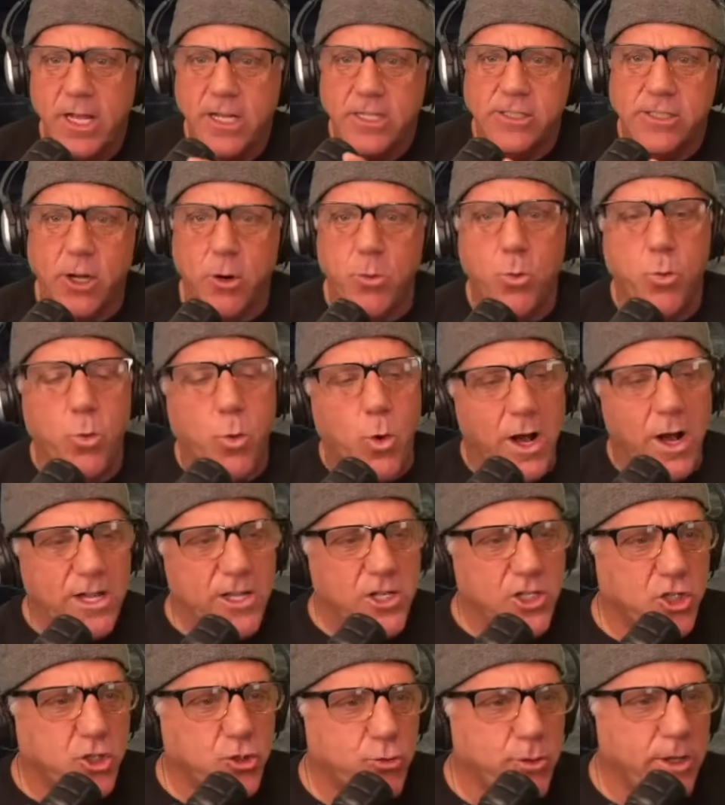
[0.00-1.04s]
So
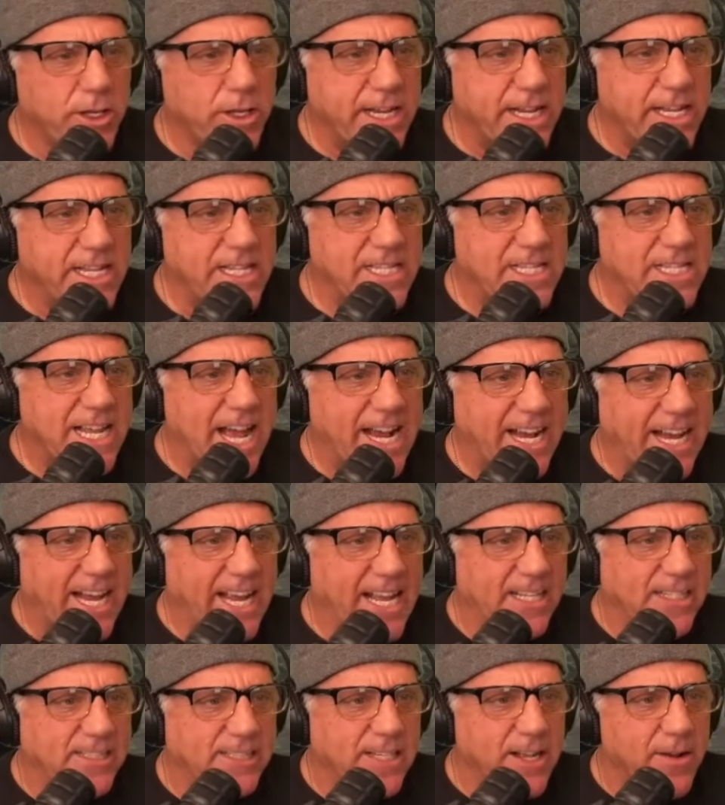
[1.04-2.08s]
1 trillion
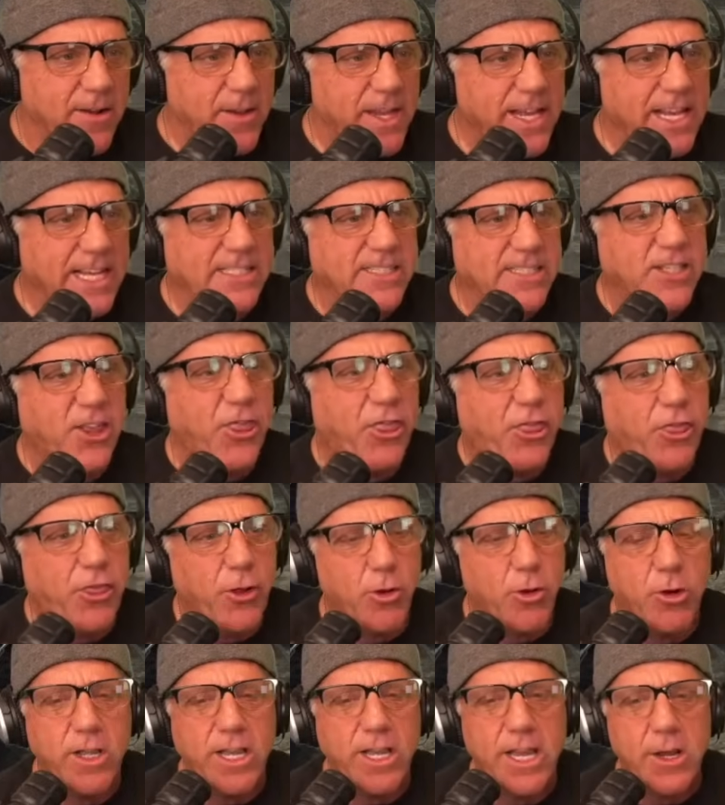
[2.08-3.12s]
seconds is
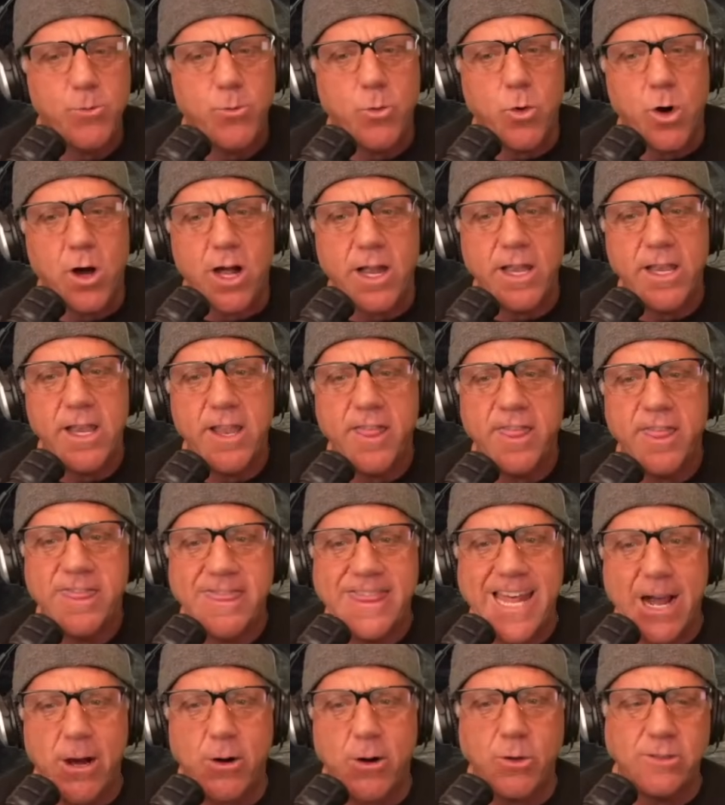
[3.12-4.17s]

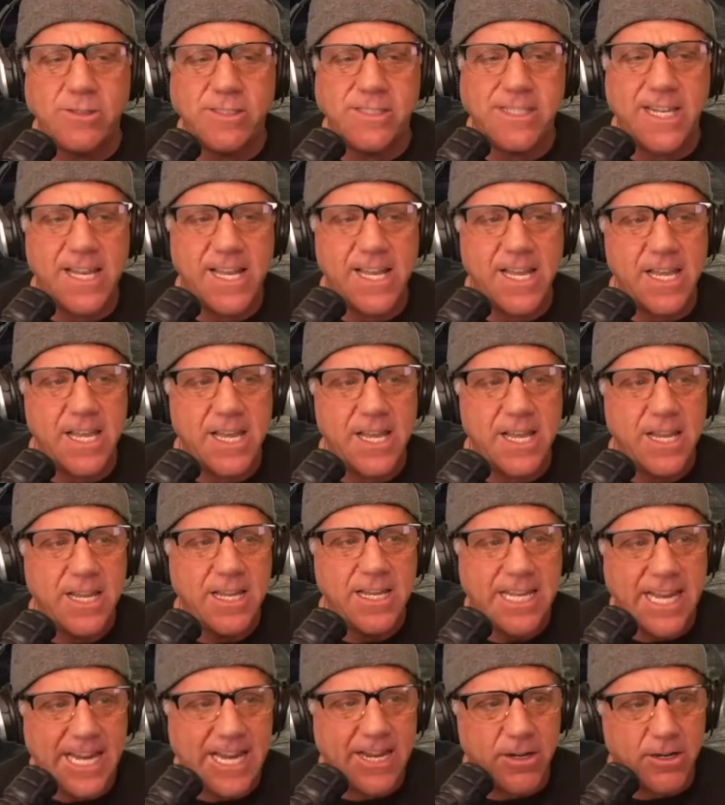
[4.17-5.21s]
31,000
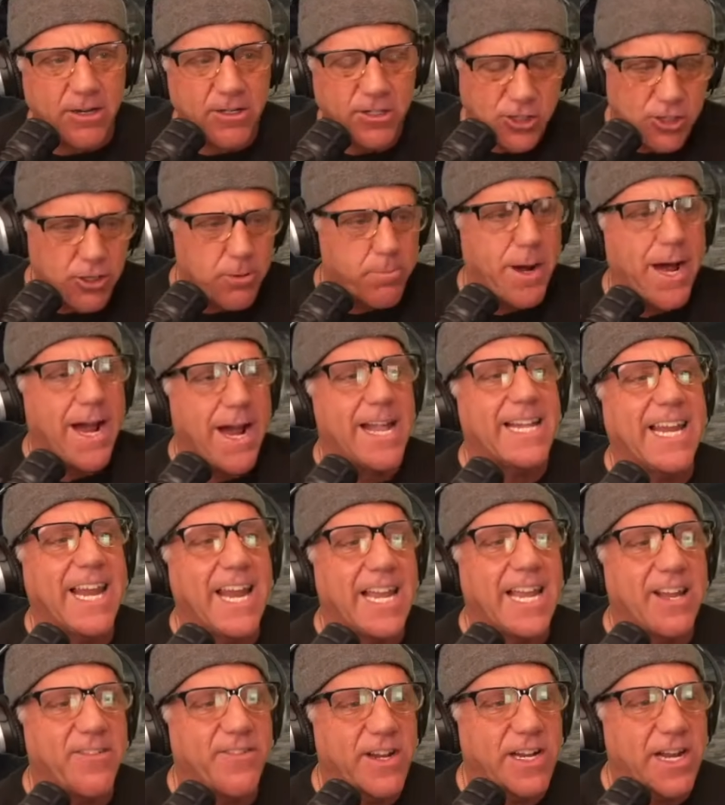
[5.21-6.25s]
years. Your mind
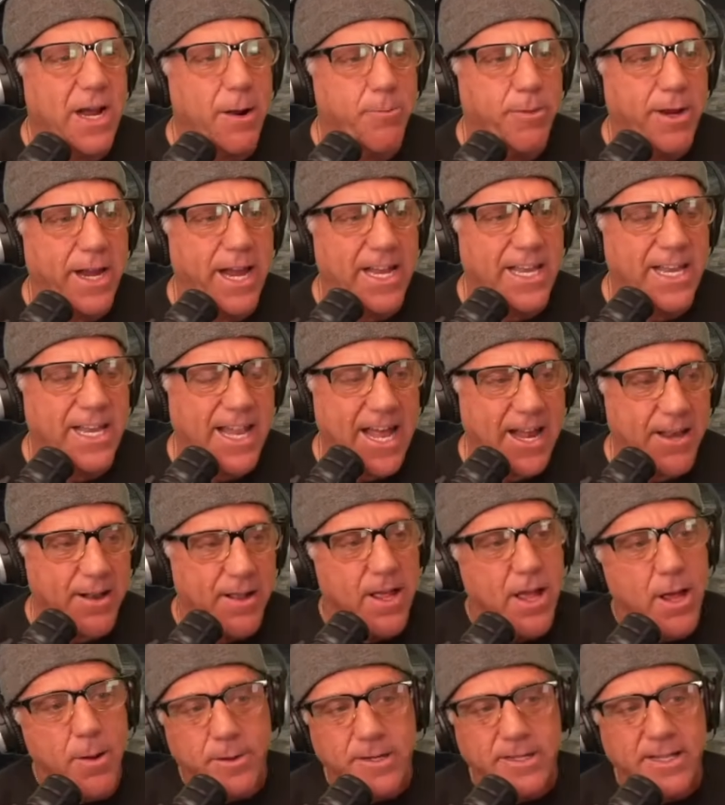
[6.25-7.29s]
can't even comprehend that
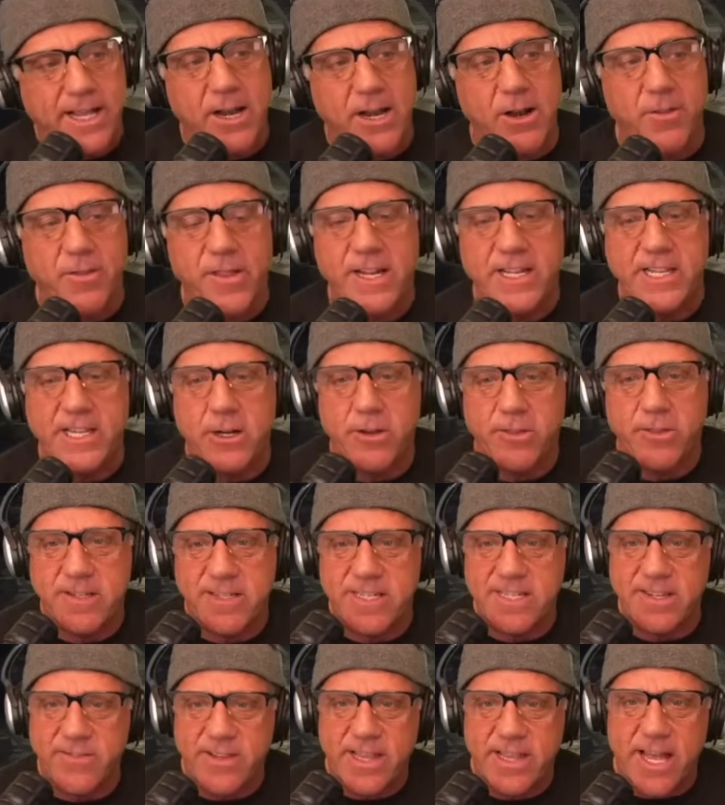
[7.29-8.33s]
because I don't think the earth
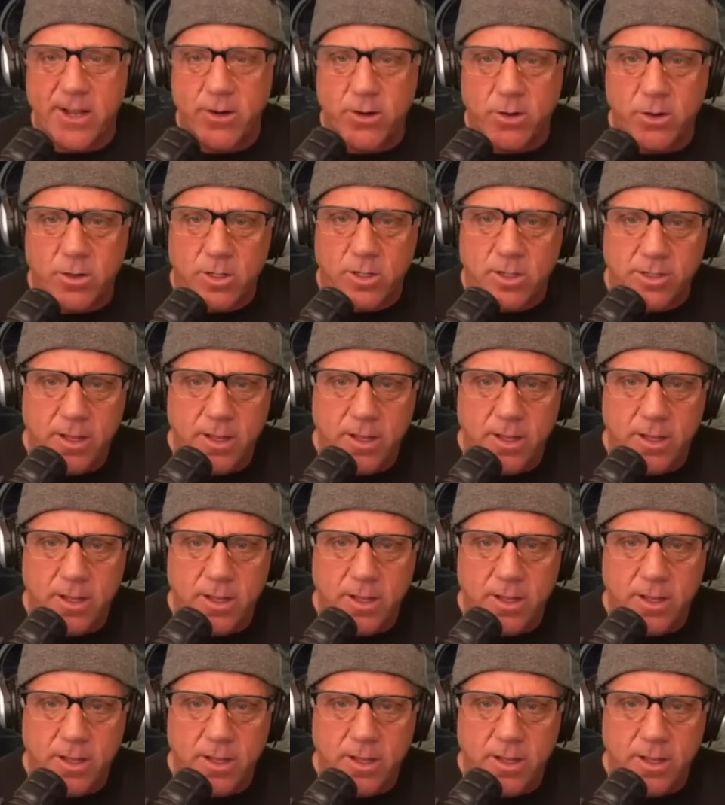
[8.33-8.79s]
is even that old,